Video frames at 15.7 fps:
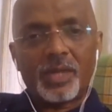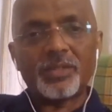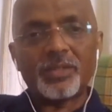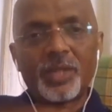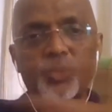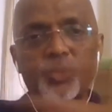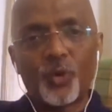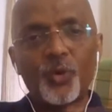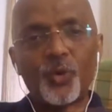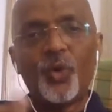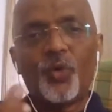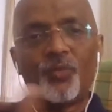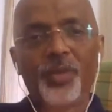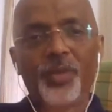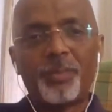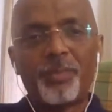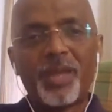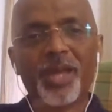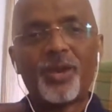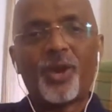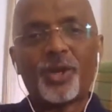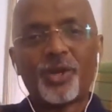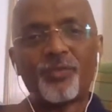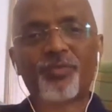as I told you, we
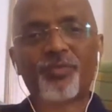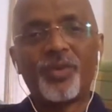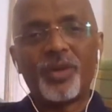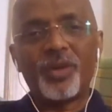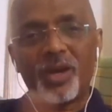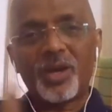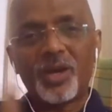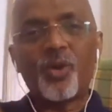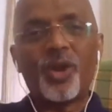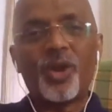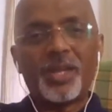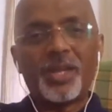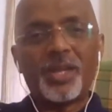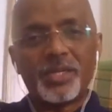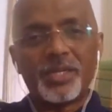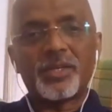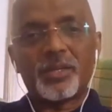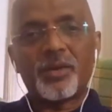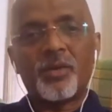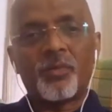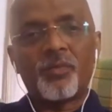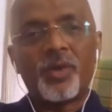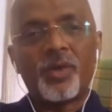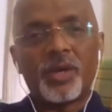play a lot of collated
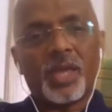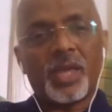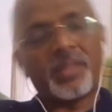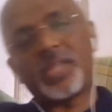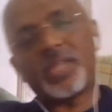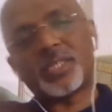work, and